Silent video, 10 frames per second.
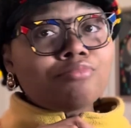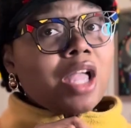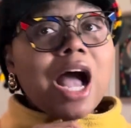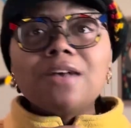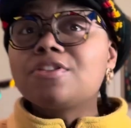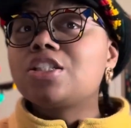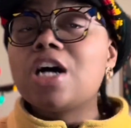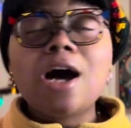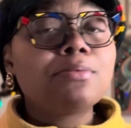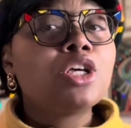I've
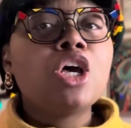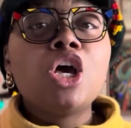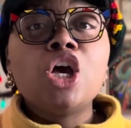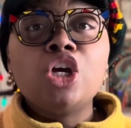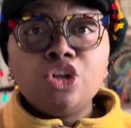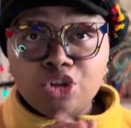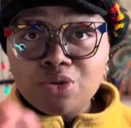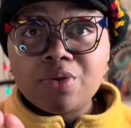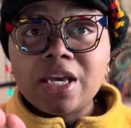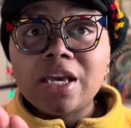stopped
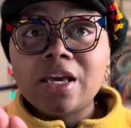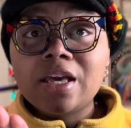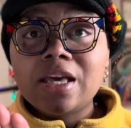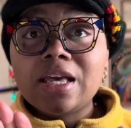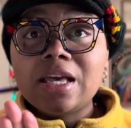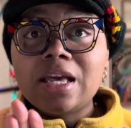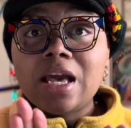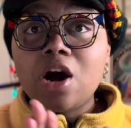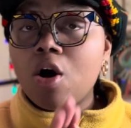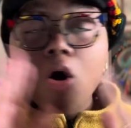doing
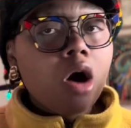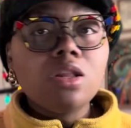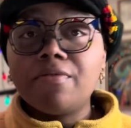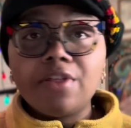all of the